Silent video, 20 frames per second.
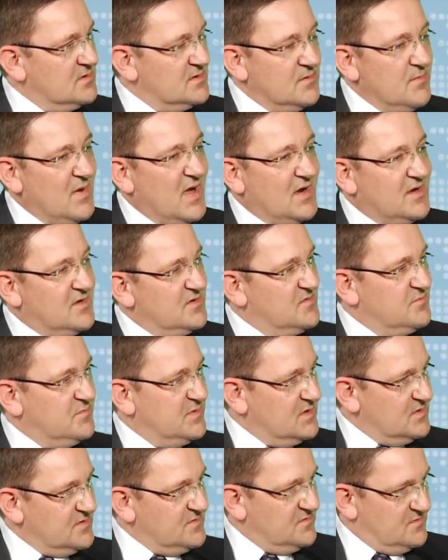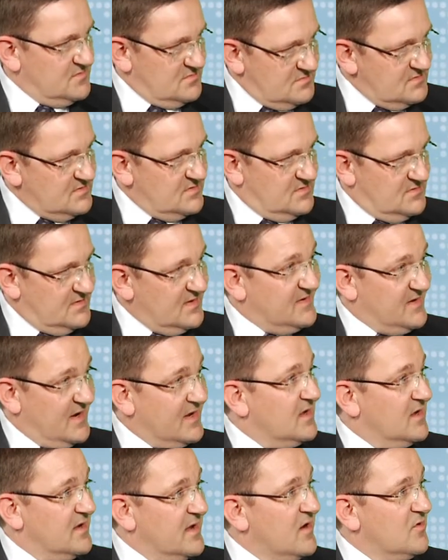the markets, because they're
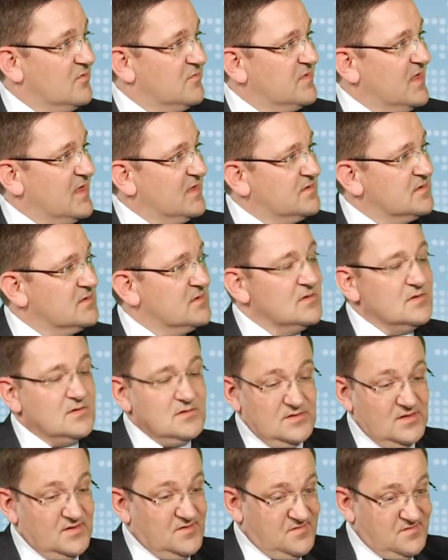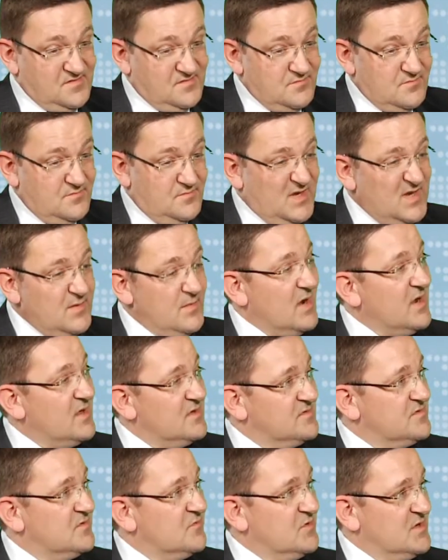taking care of that. That's
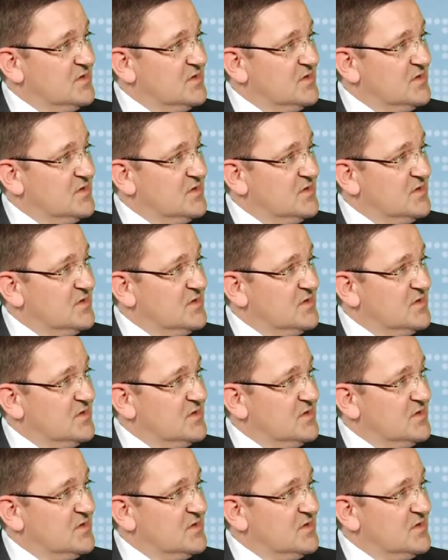minimalizing